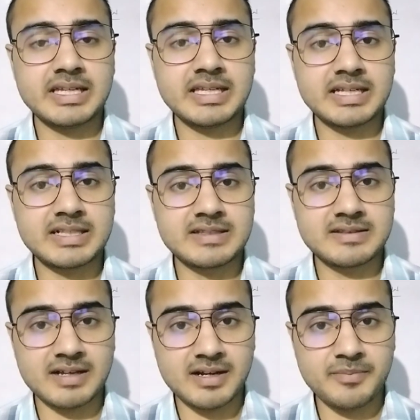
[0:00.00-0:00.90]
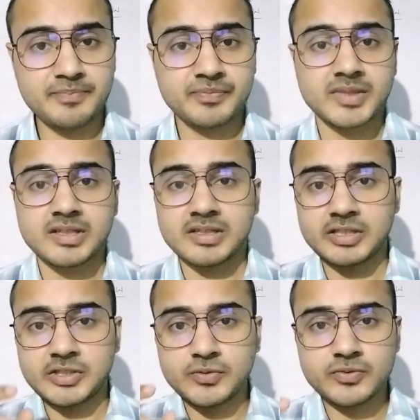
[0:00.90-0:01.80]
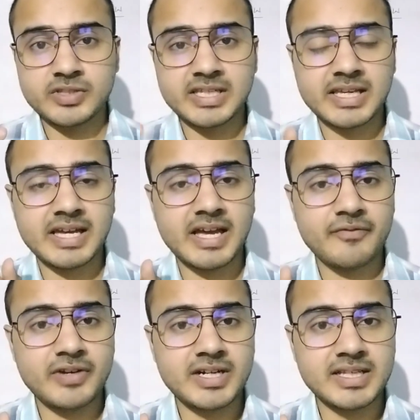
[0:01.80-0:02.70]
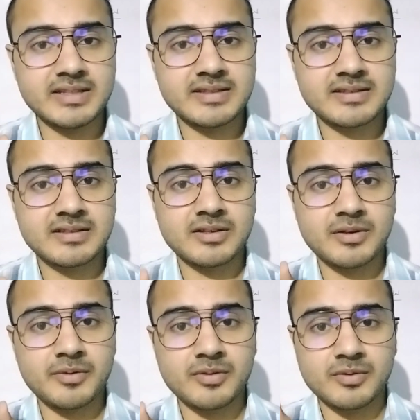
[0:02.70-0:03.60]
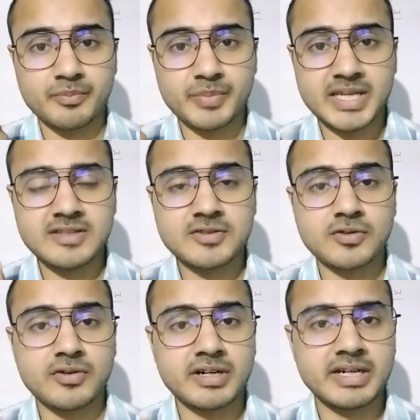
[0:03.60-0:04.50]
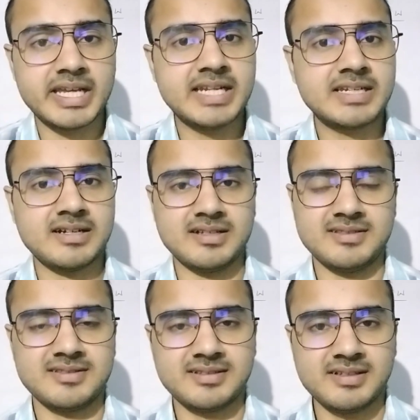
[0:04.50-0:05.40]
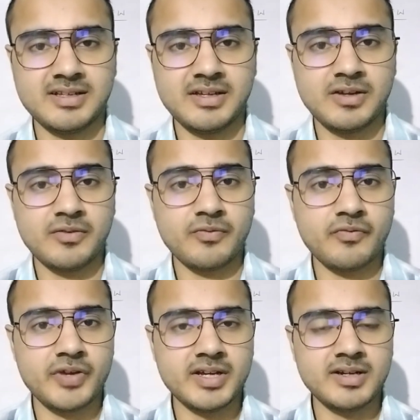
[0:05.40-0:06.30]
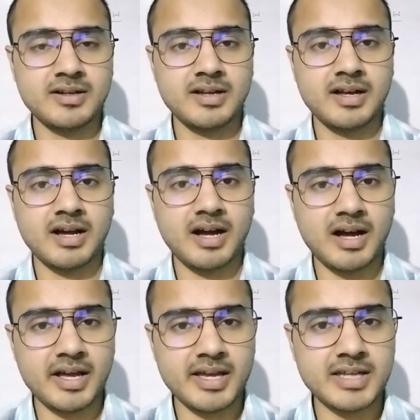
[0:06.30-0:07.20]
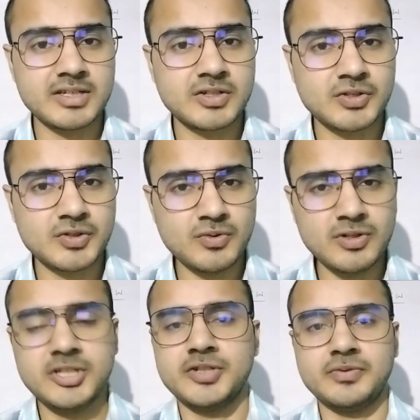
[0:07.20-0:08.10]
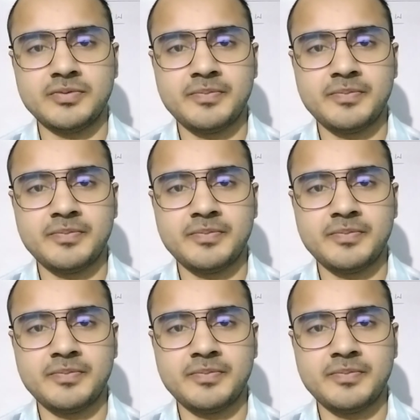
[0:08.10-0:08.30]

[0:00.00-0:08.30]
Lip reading: exam using evidence based on datas, where I had told you